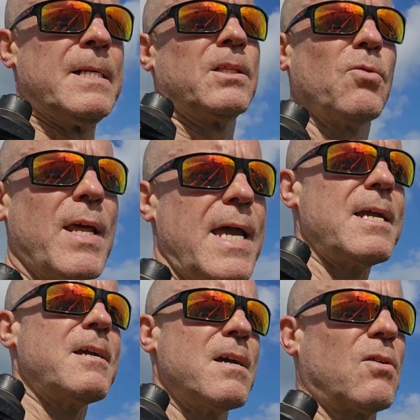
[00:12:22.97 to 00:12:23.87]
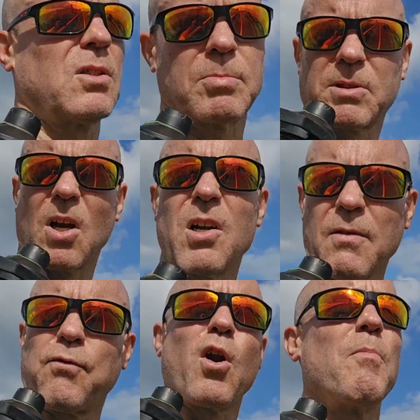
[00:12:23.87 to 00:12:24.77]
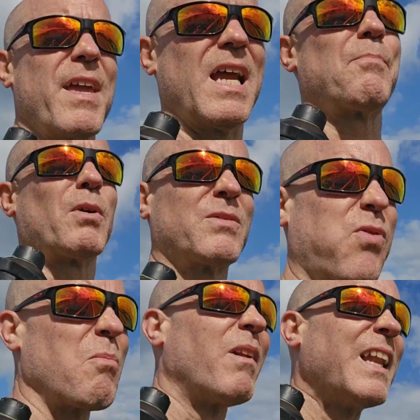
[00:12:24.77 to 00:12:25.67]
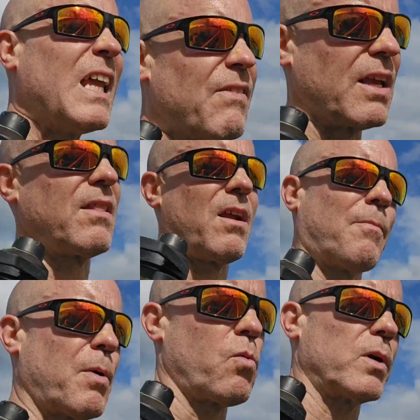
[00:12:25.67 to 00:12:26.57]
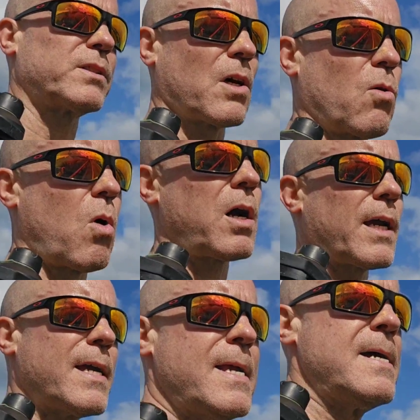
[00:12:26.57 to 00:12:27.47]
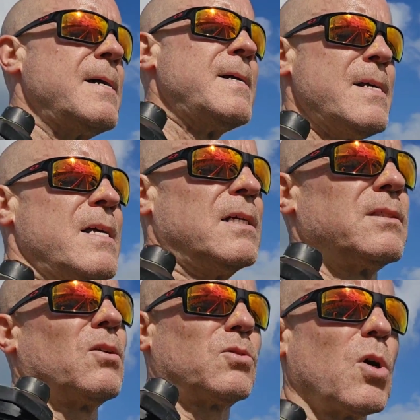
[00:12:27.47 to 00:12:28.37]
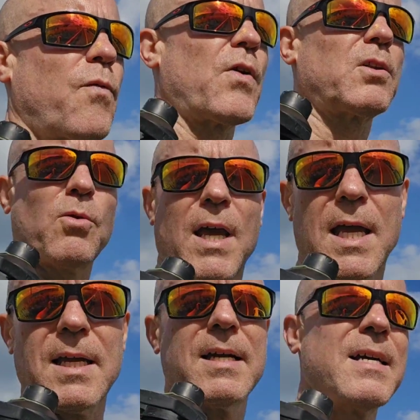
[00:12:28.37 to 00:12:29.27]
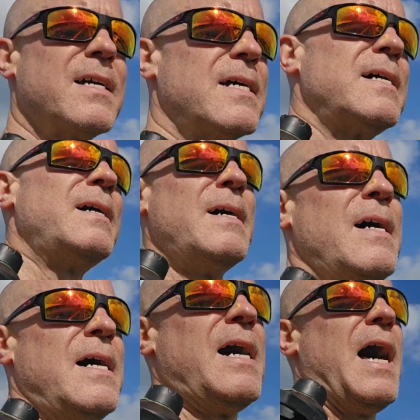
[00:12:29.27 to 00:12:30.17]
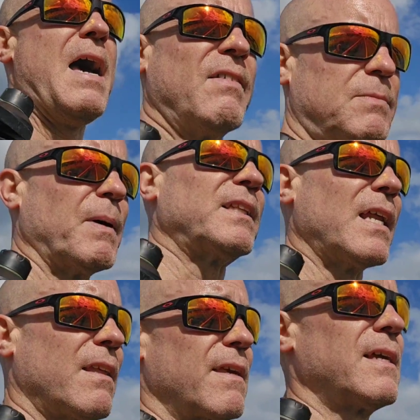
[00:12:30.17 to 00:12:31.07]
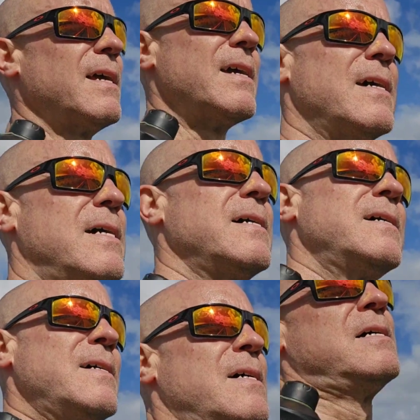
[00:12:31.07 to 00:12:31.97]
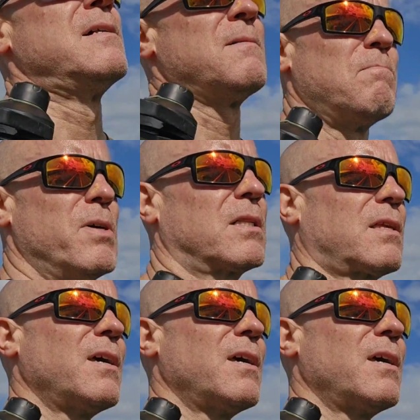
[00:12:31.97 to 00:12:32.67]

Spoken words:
today, because I'm starting from the airport, from leaving the airport when I started walking. So far today, I haven't spent anything. But